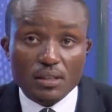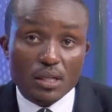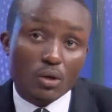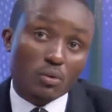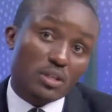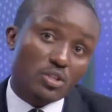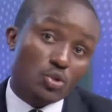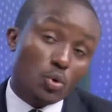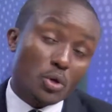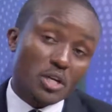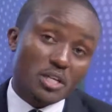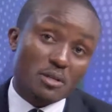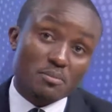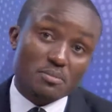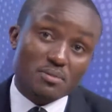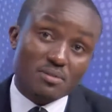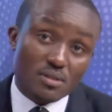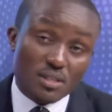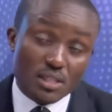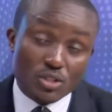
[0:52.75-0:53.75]
Now, the
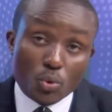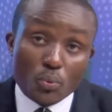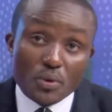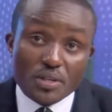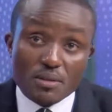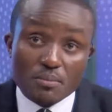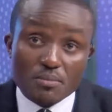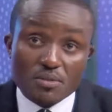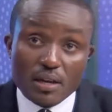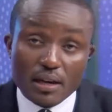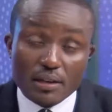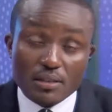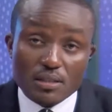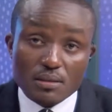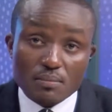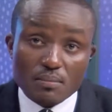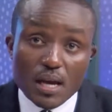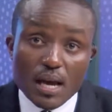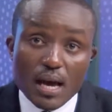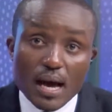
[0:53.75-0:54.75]
tourism
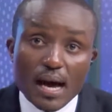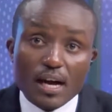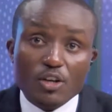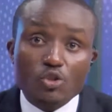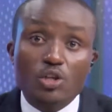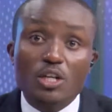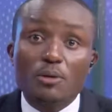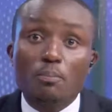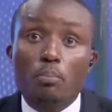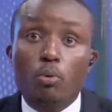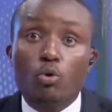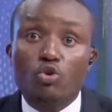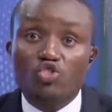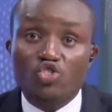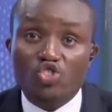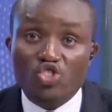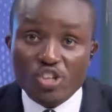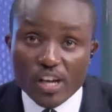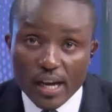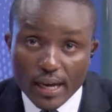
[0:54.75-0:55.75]
sector actually
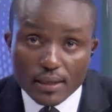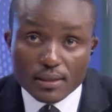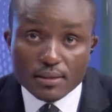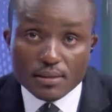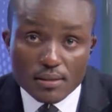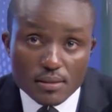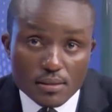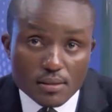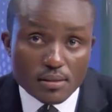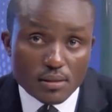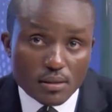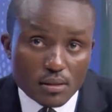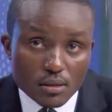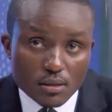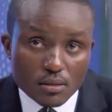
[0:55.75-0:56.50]
projects